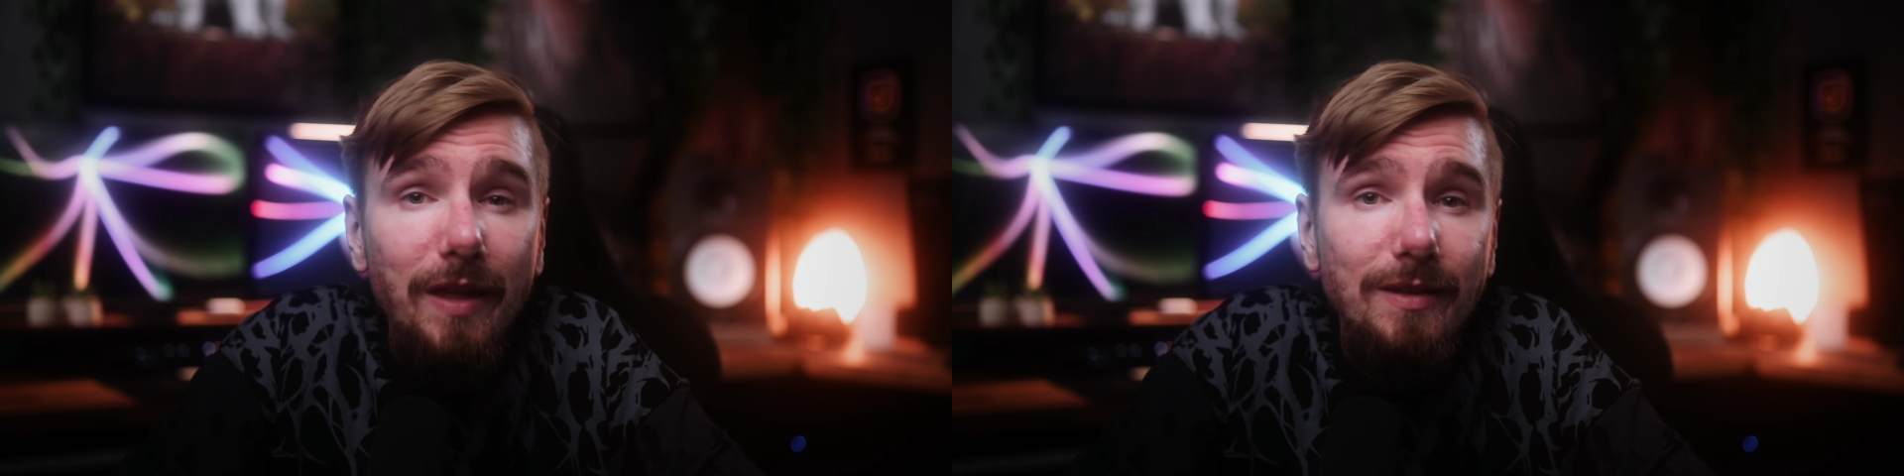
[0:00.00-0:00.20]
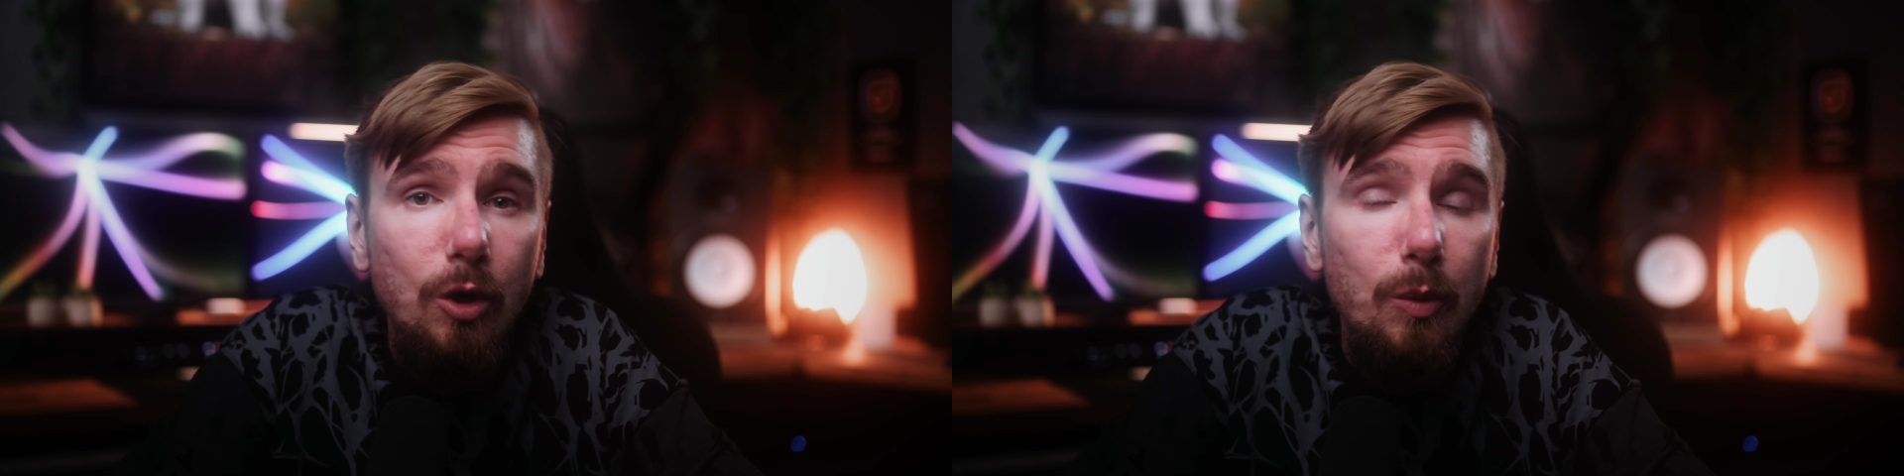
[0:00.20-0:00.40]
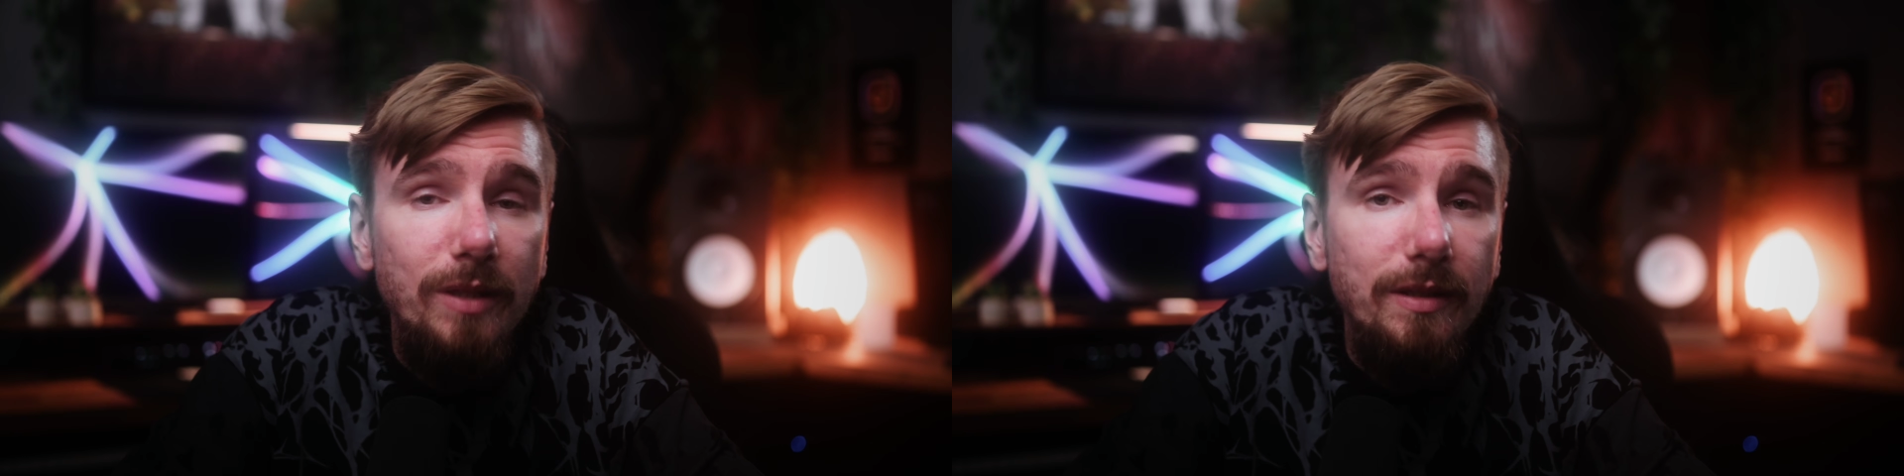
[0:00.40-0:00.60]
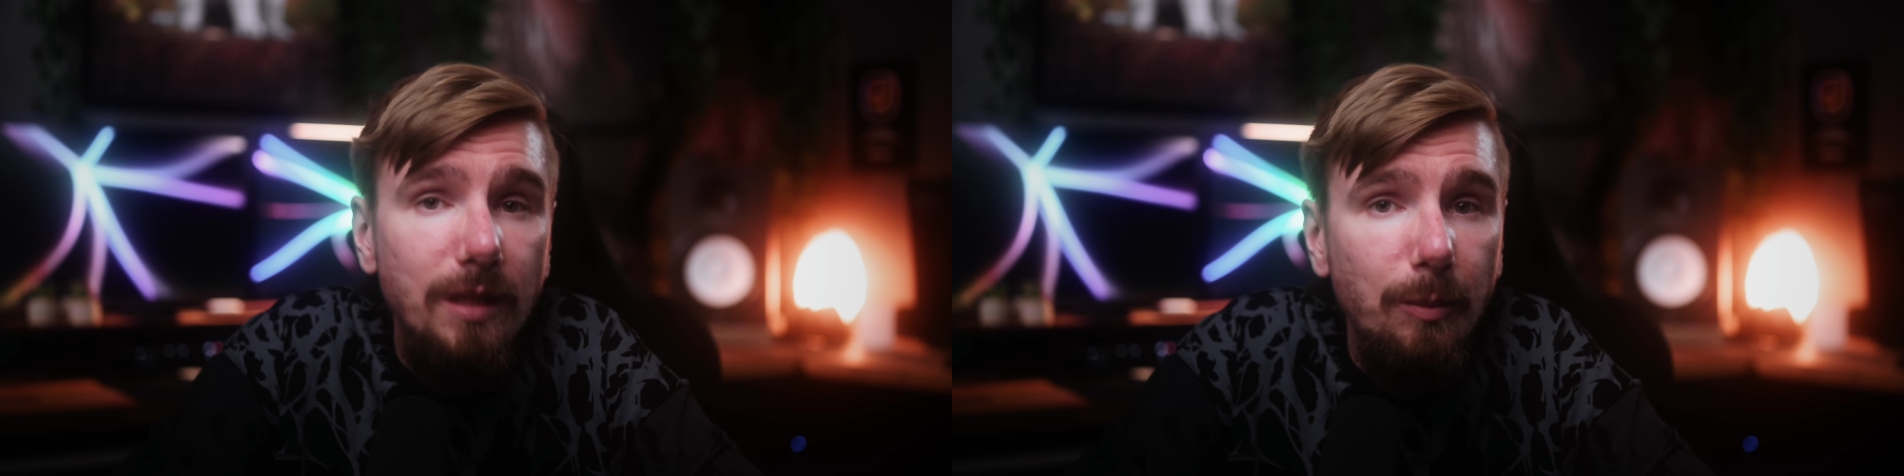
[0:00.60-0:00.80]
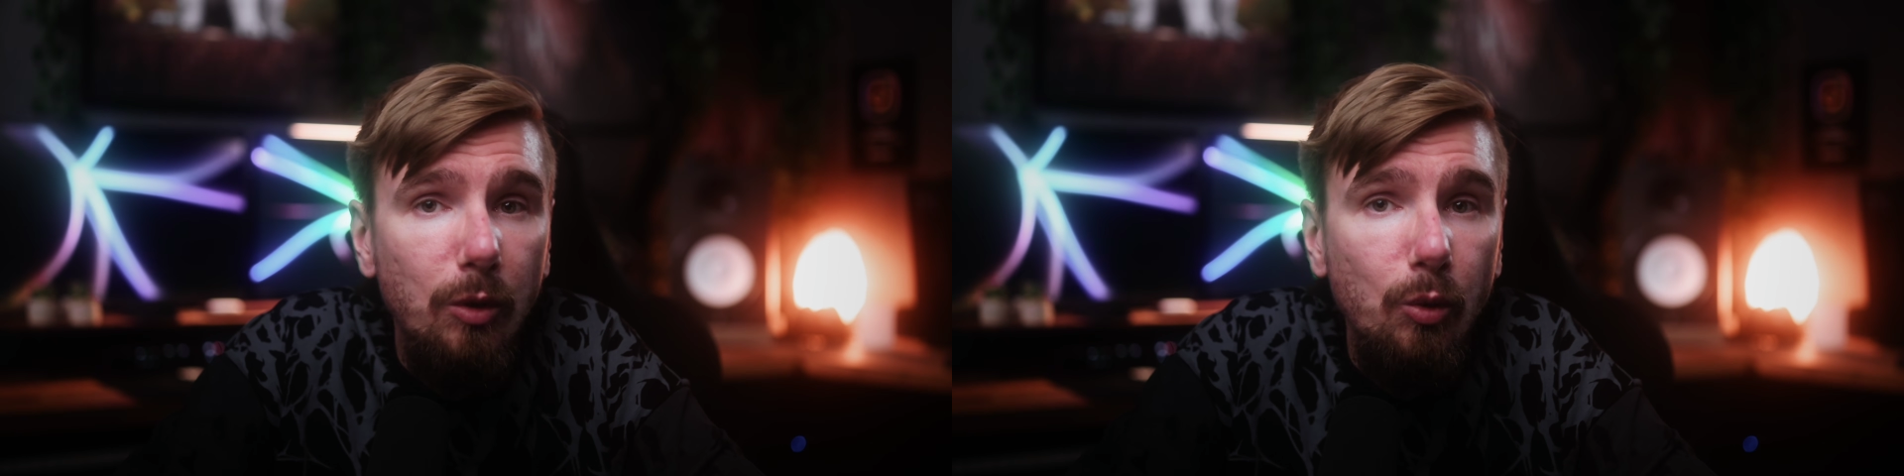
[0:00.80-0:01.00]
there's always a
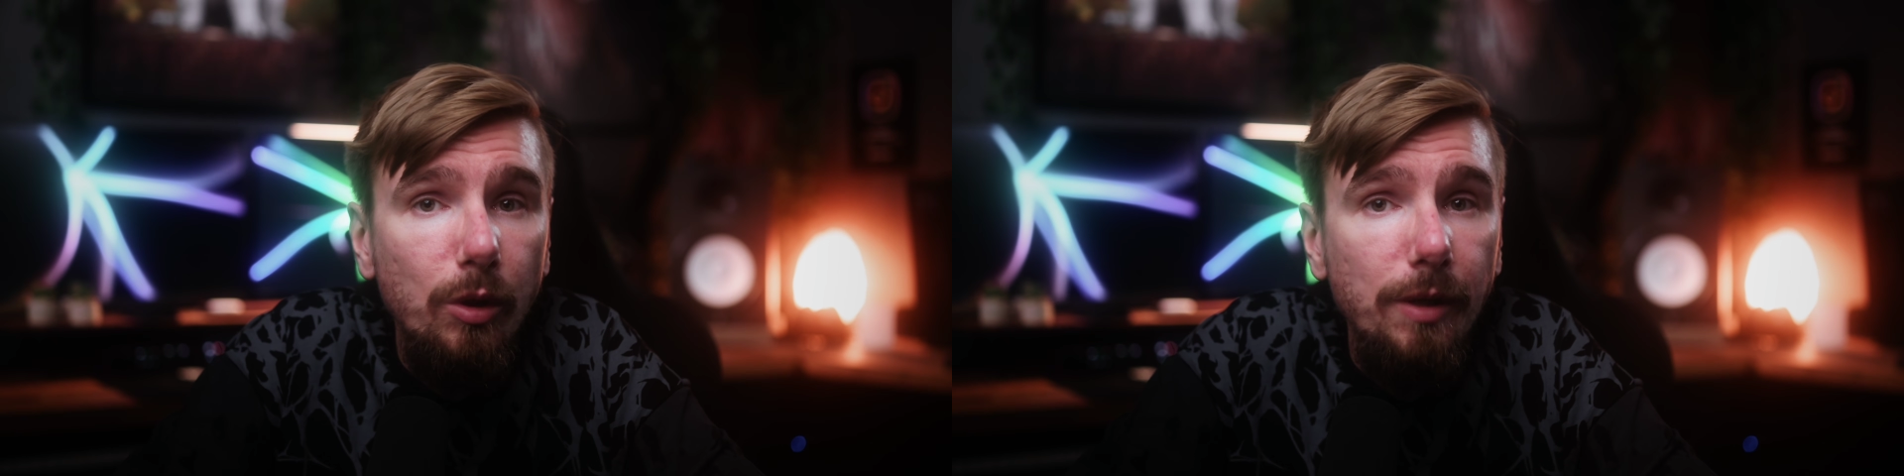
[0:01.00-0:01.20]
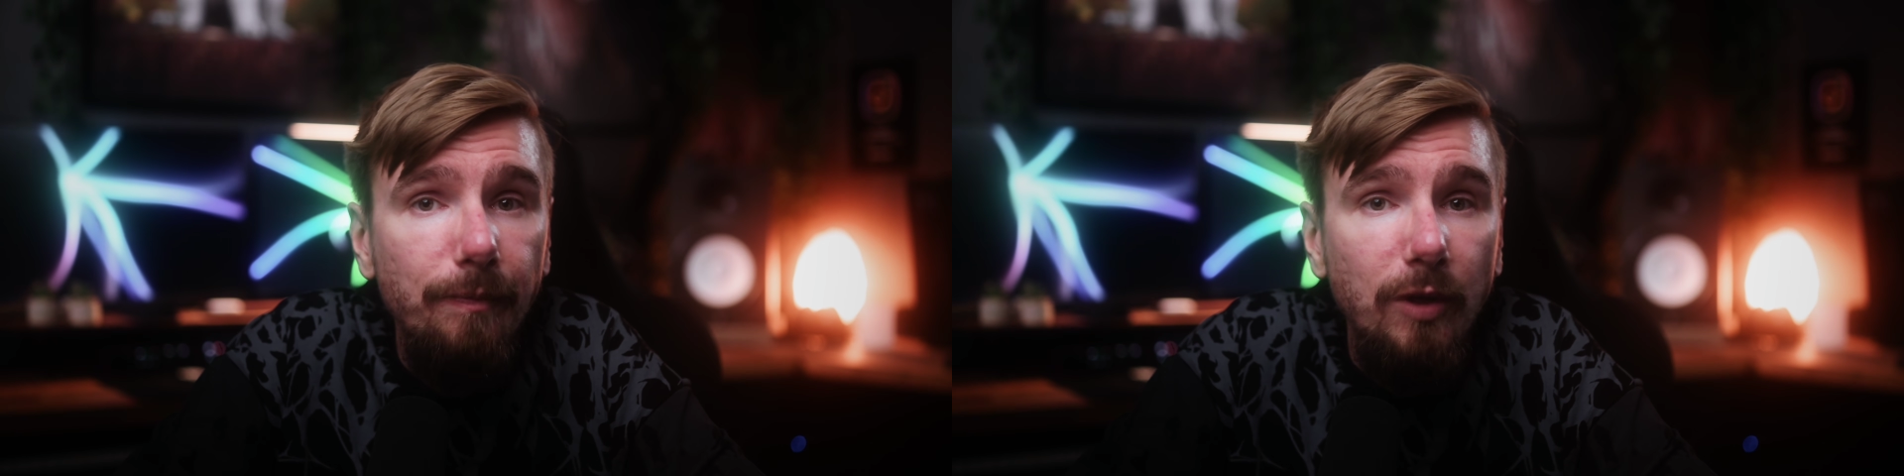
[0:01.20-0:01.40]
simple rule.